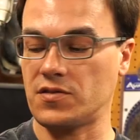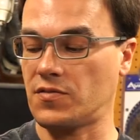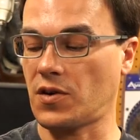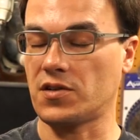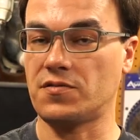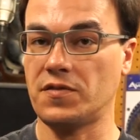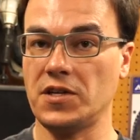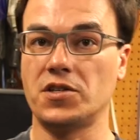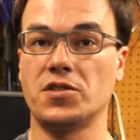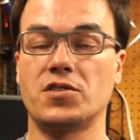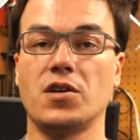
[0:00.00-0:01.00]
as far as
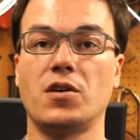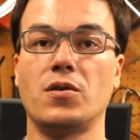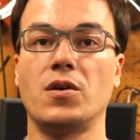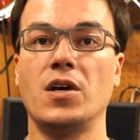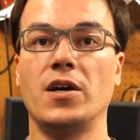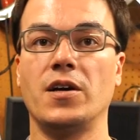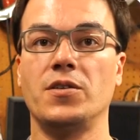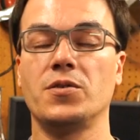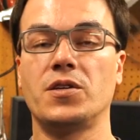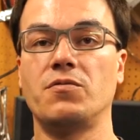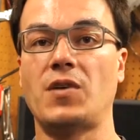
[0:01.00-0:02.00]
features go,
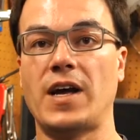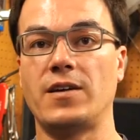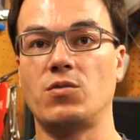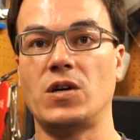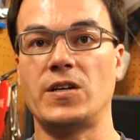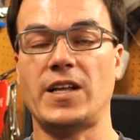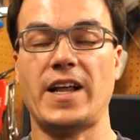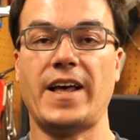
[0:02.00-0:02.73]
you could find one that